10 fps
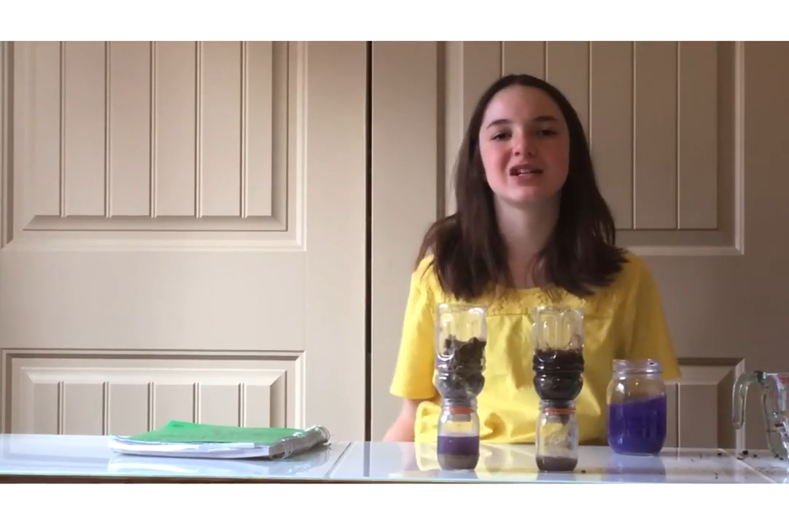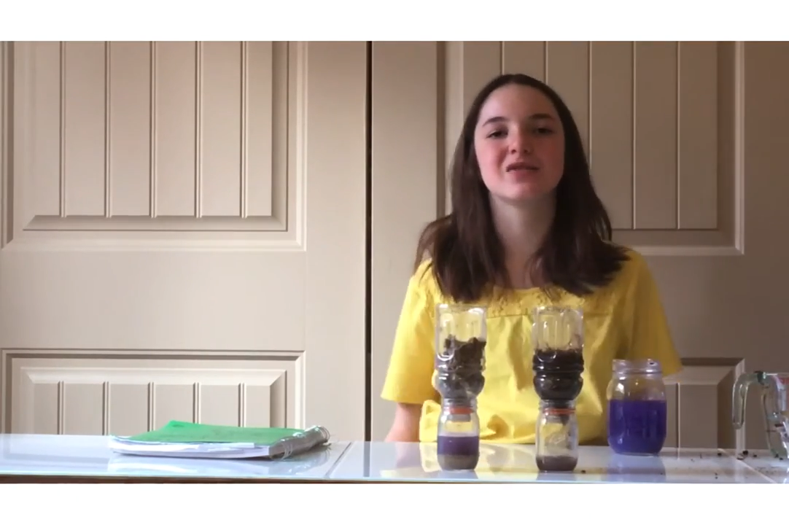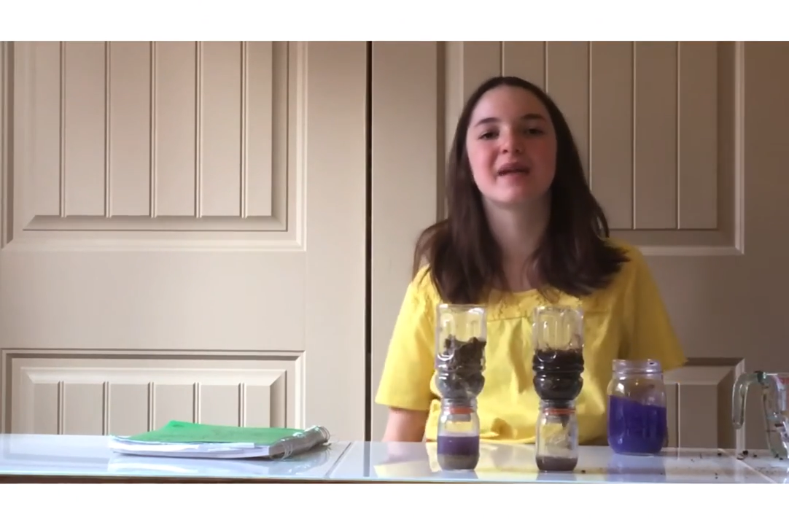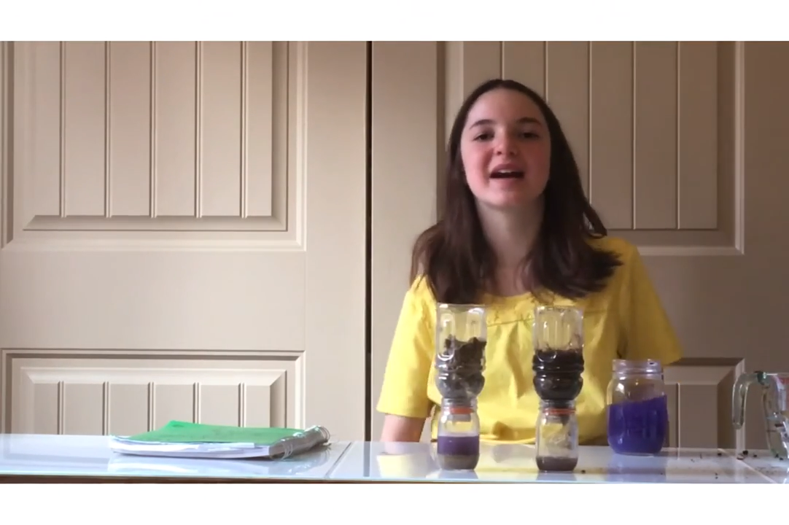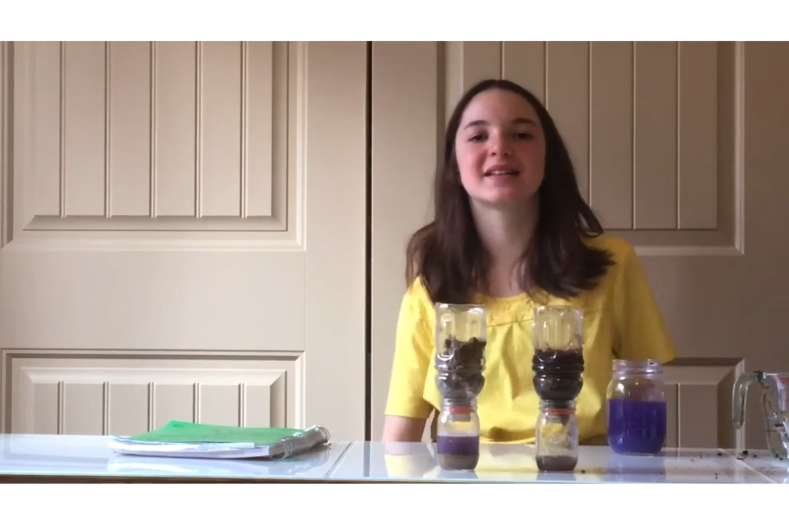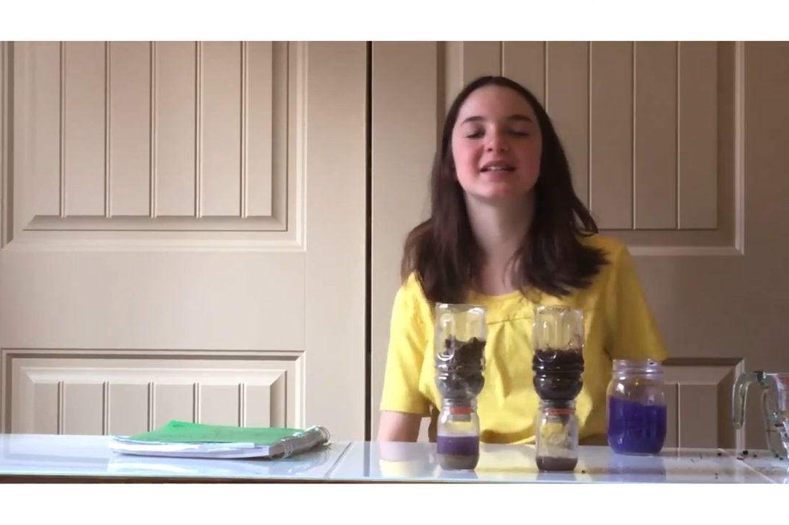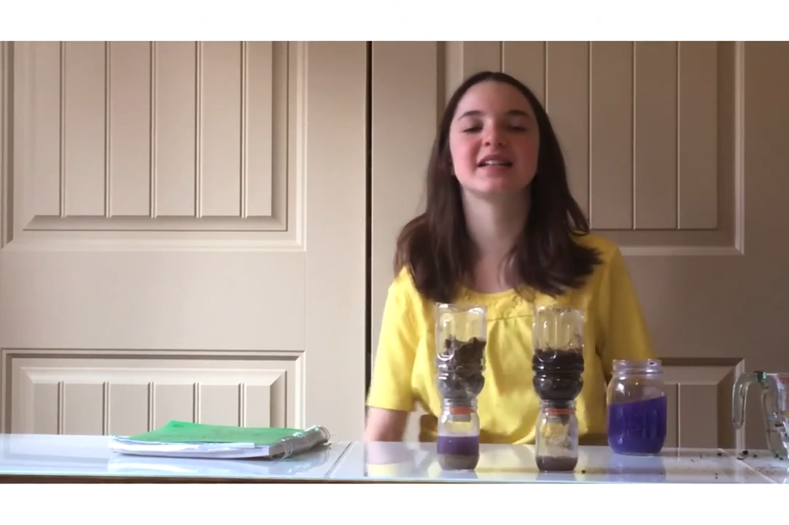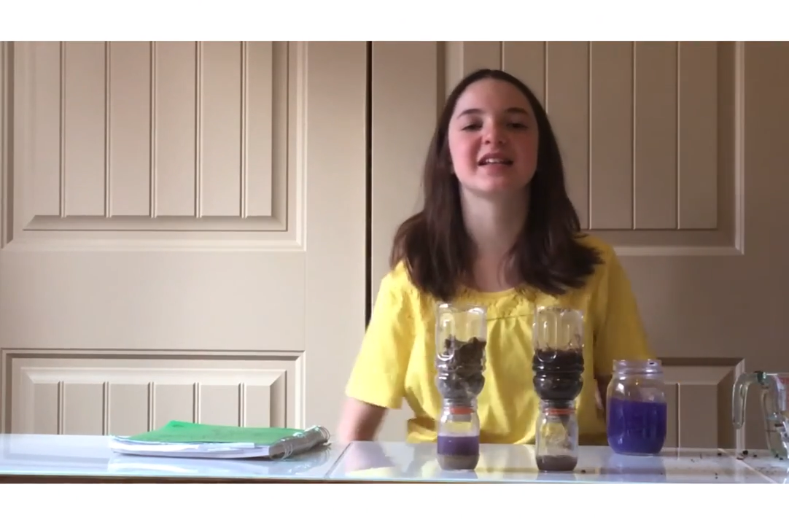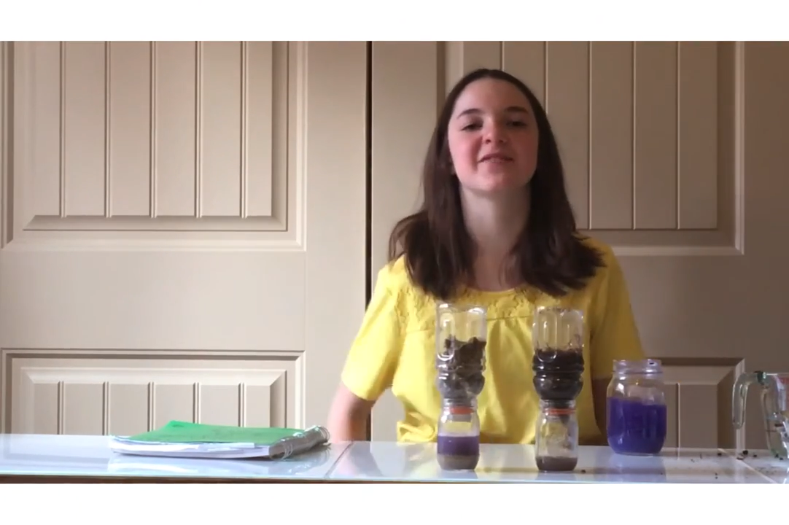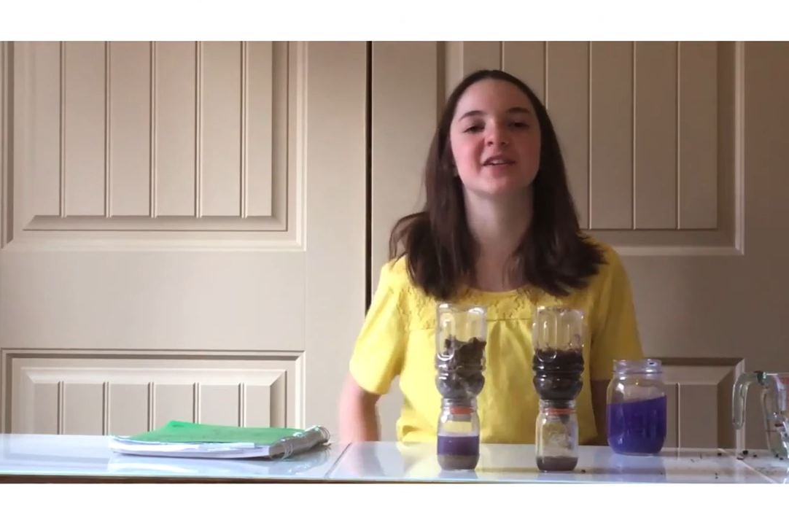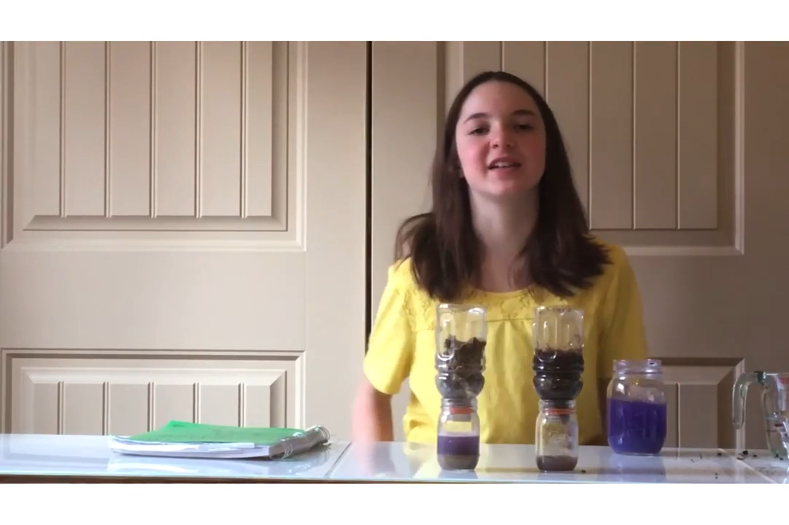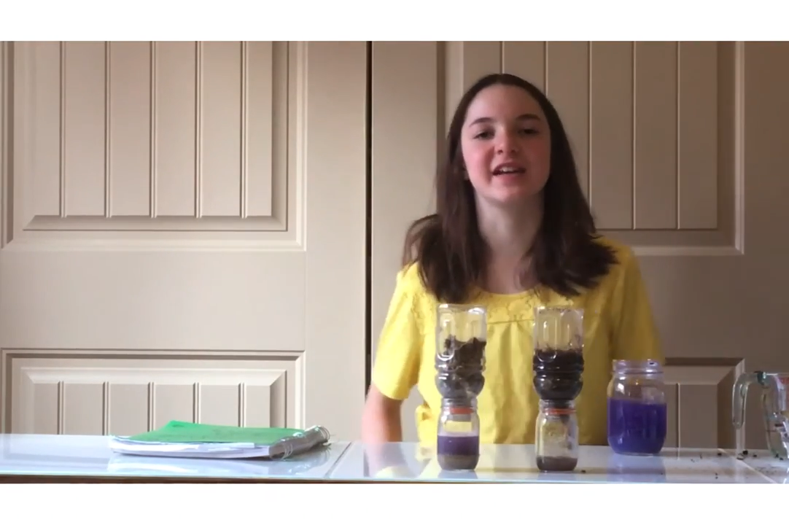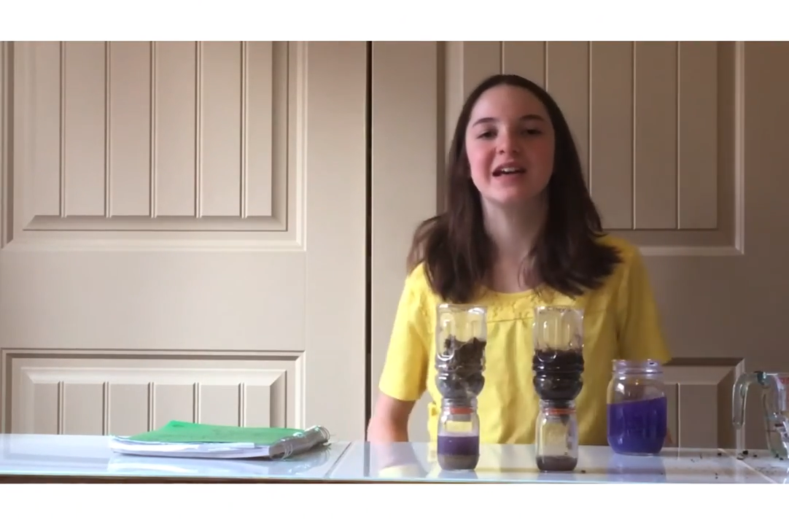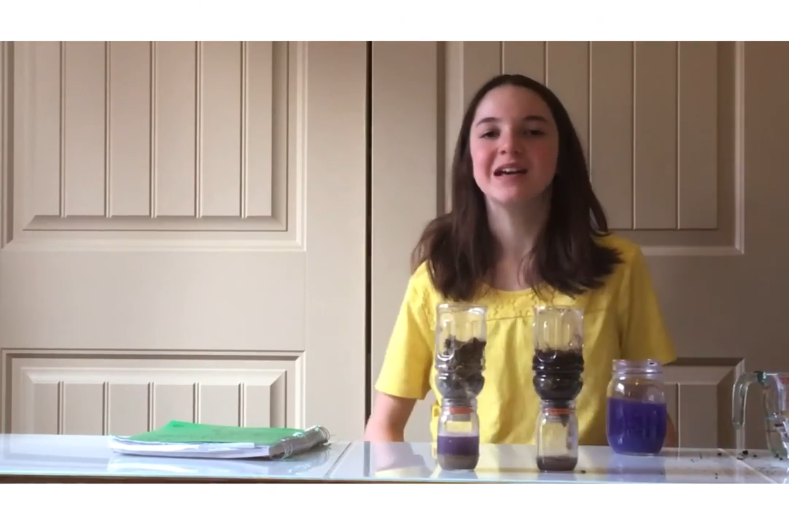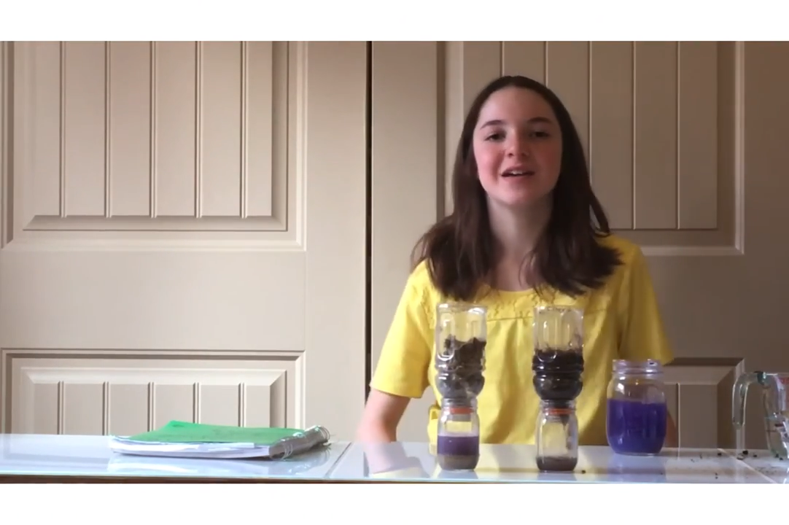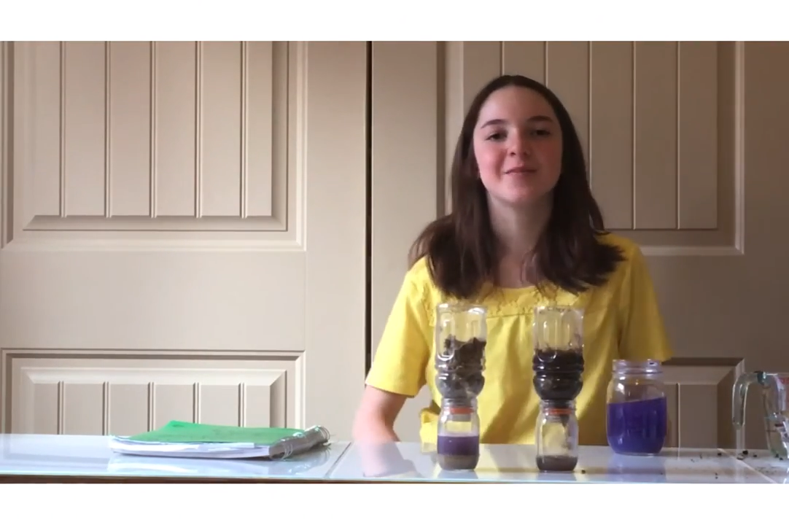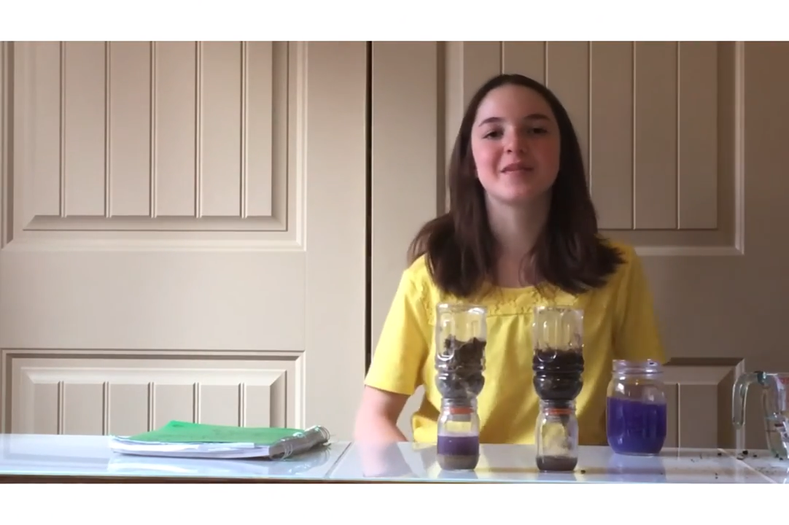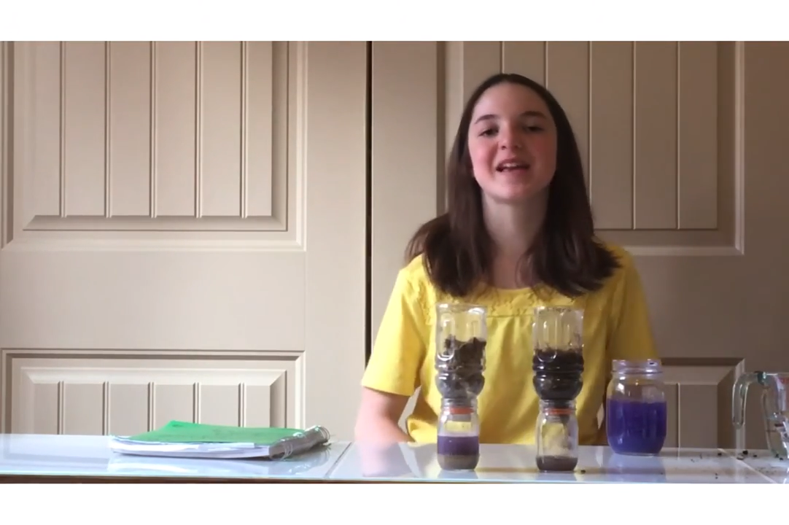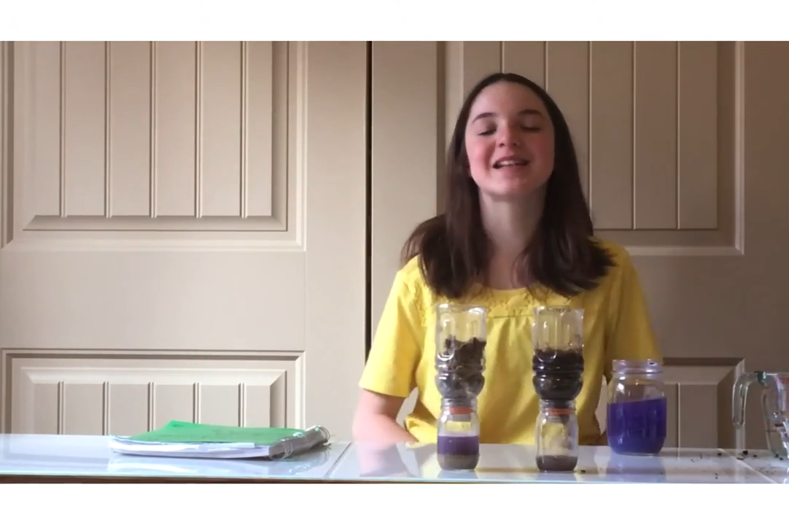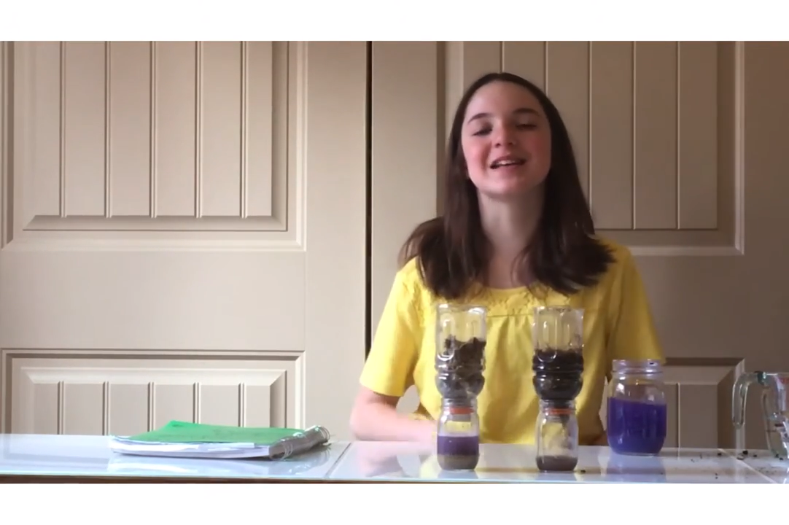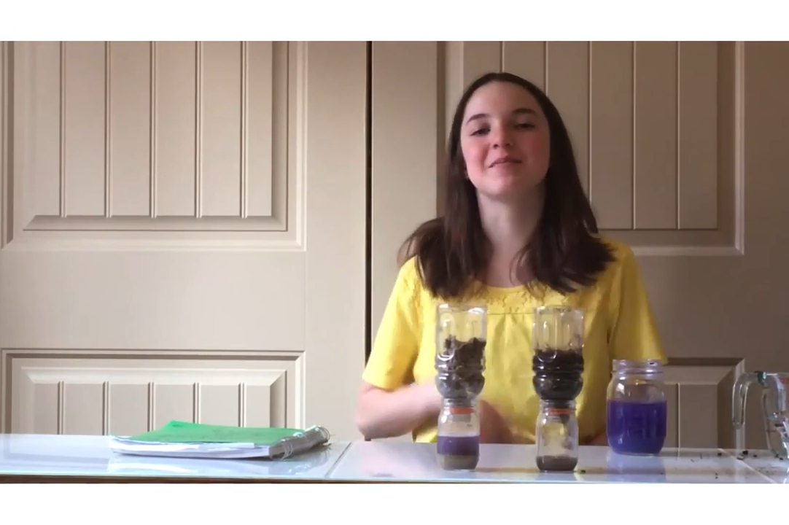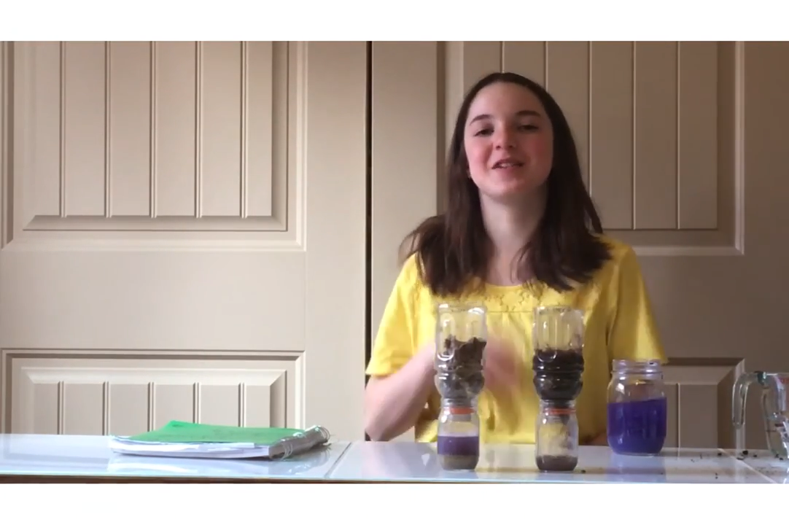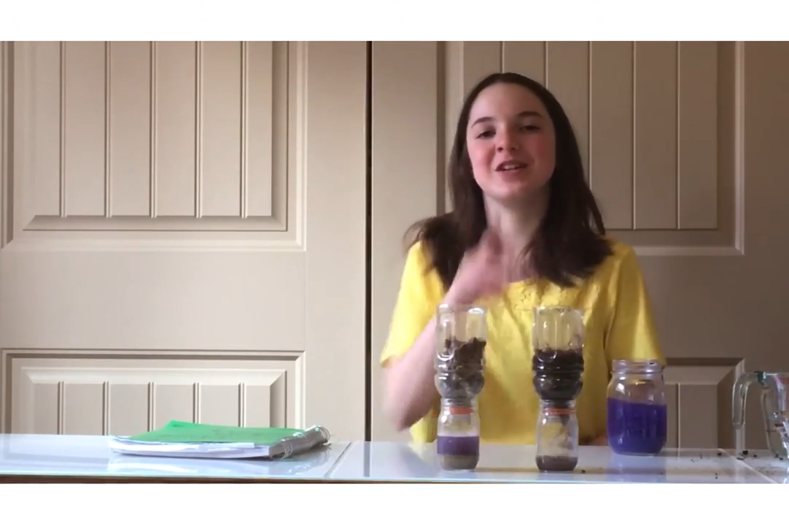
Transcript: you might see differently, but that's up to